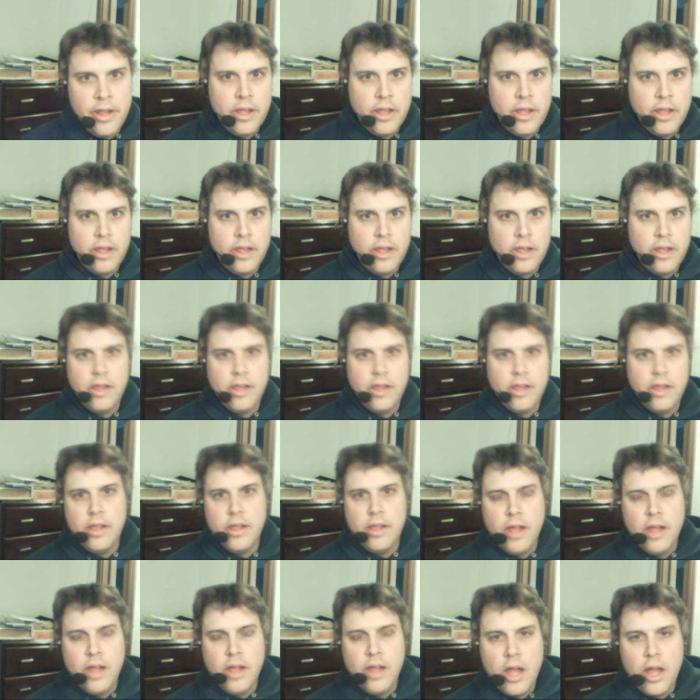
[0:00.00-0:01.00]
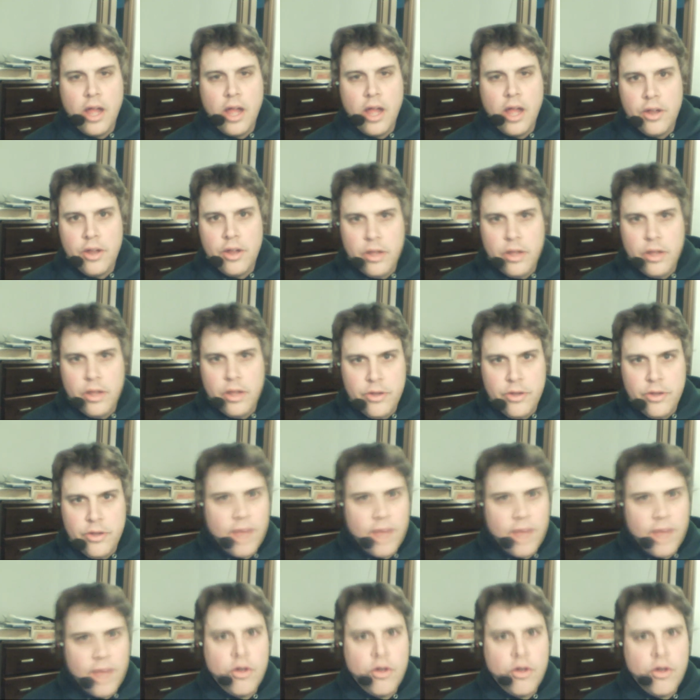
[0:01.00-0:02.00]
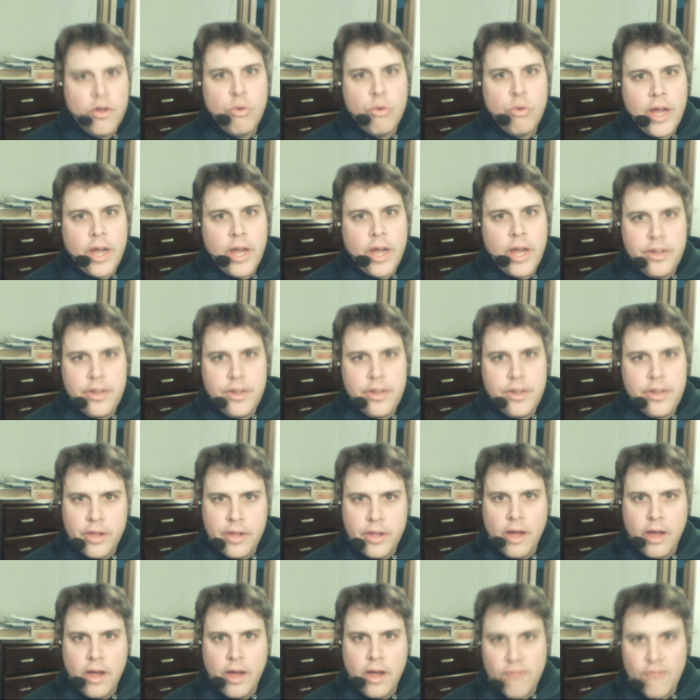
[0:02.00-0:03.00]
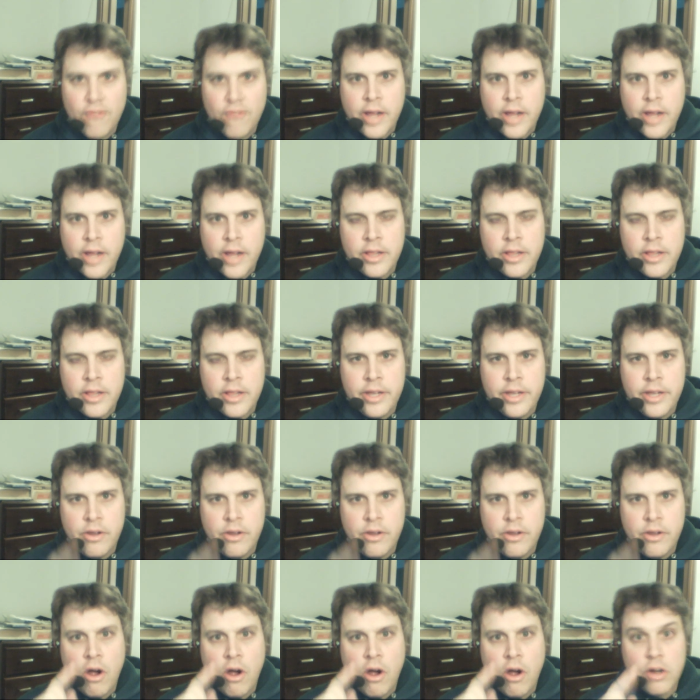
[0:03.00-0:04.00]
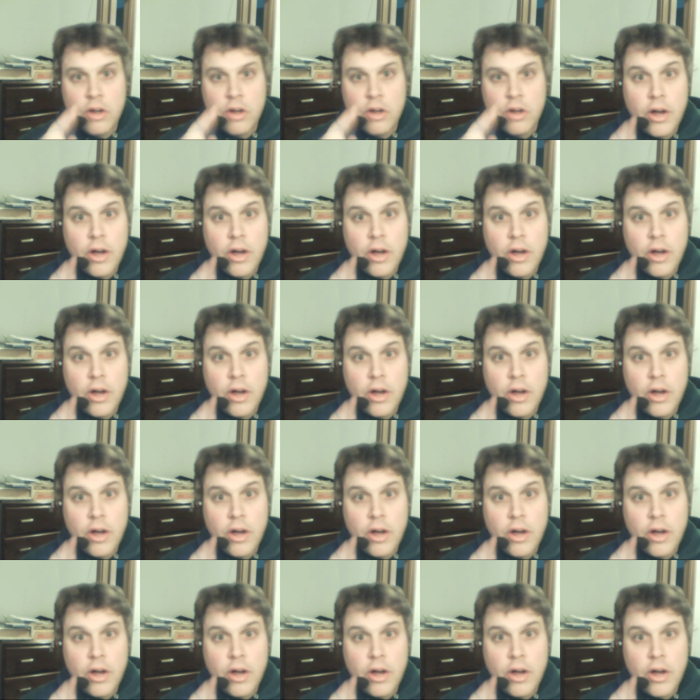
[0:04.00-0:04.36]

the President Barack Obama and Vice President Biden.